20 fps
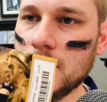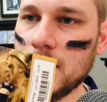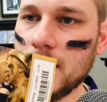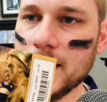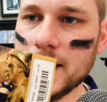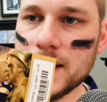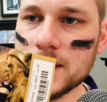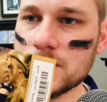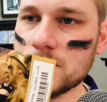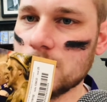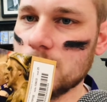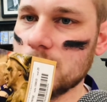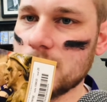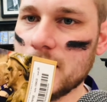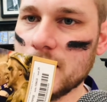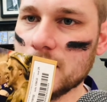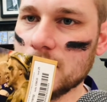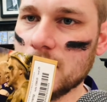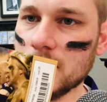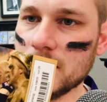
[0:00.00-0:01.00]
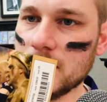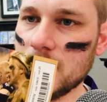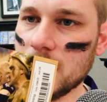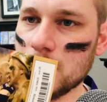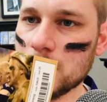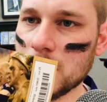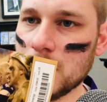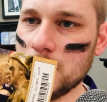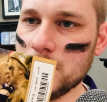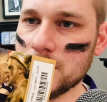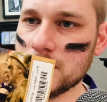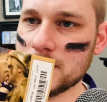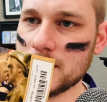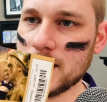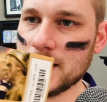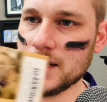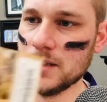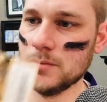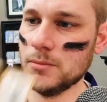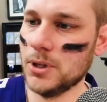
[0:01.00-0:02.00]
I got so dang lucky. I probably
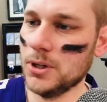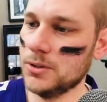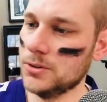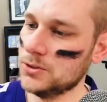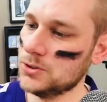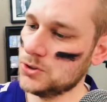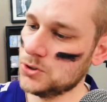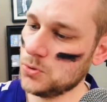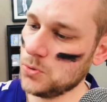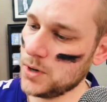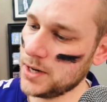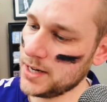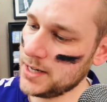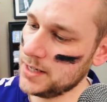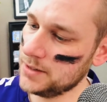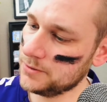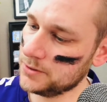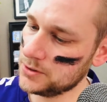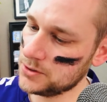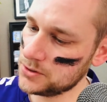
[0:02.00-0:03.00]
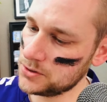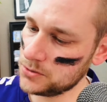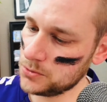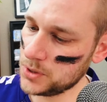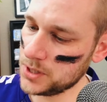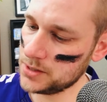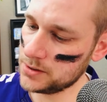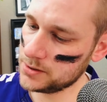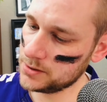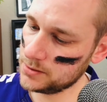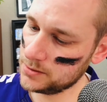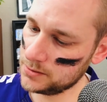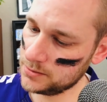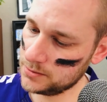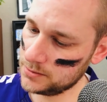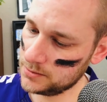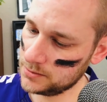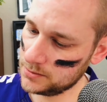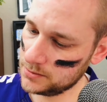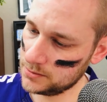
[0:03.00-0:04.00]
sat in about 20 different suites.
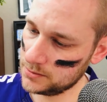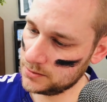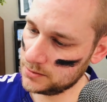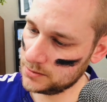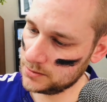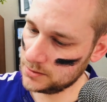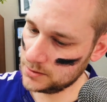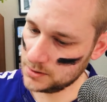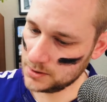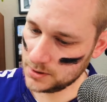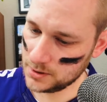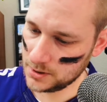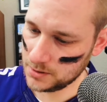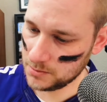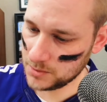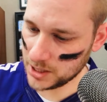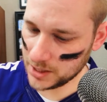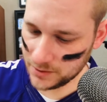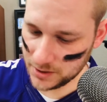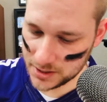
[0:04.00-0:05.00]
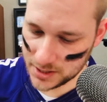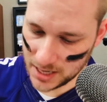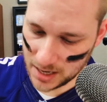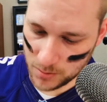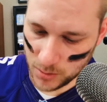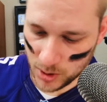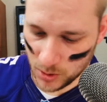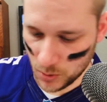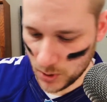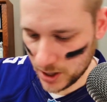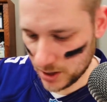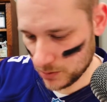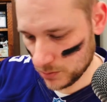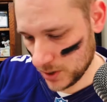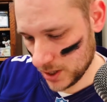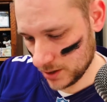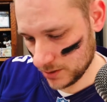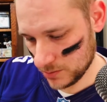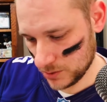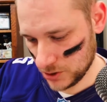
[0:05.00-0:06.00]
But every time we went,
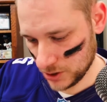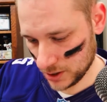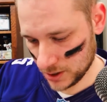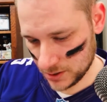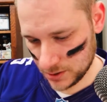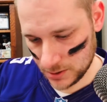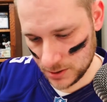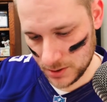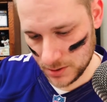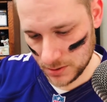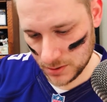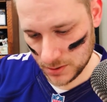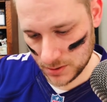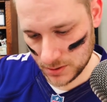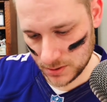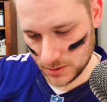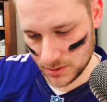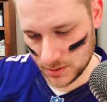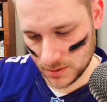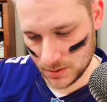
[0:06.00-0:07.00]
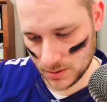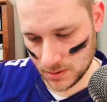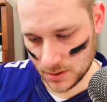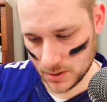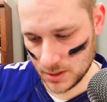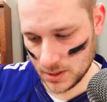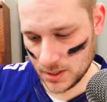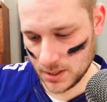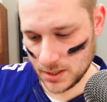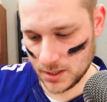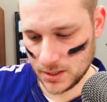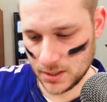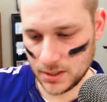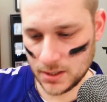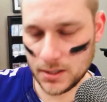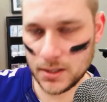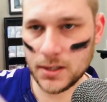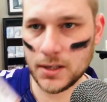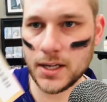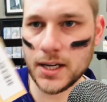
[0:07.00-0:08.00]
we took students.
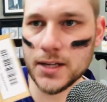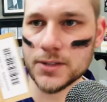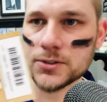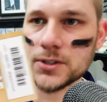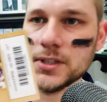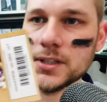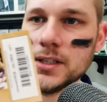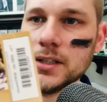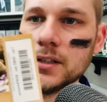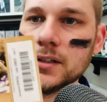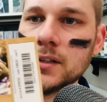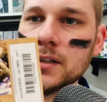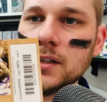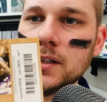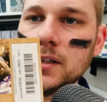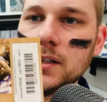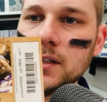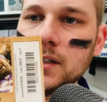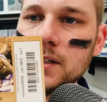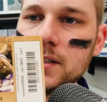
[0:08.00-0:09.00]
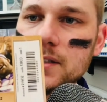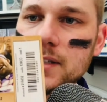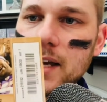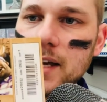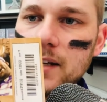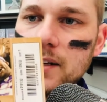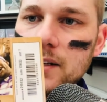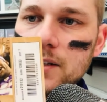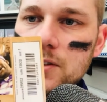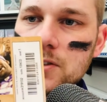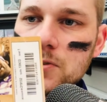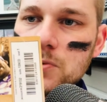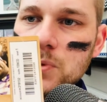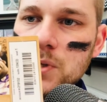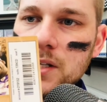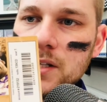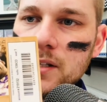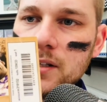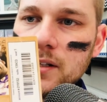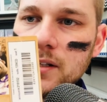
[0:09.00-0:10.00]
Yeah, it's right there. Sat in a
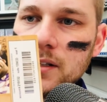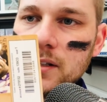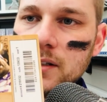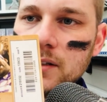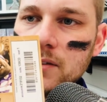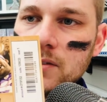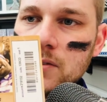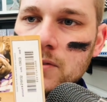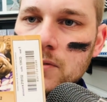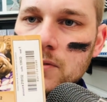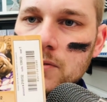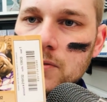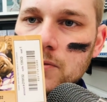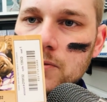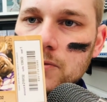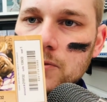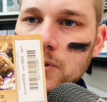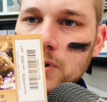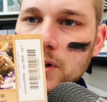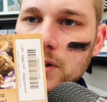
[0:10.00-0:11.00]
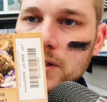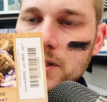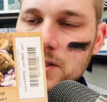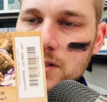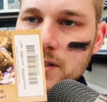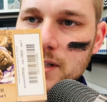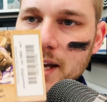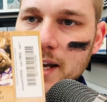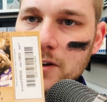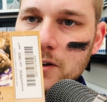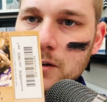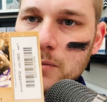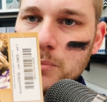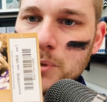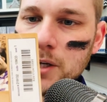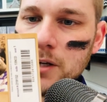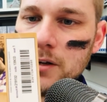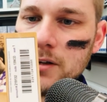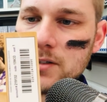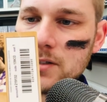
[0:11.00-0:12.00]
suite for, this is Adrian
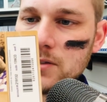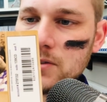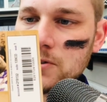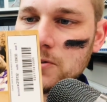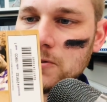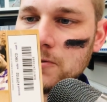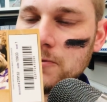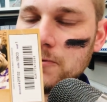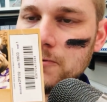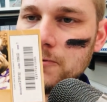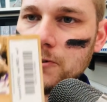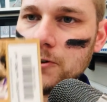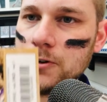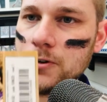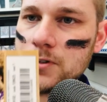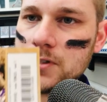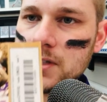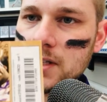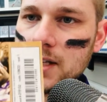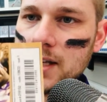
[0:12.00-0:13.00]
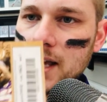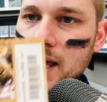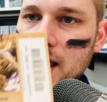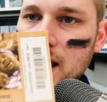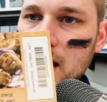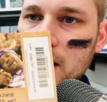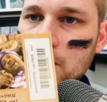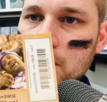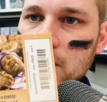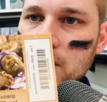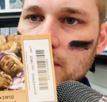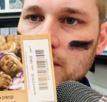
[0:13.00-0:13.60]
Peterson's first game.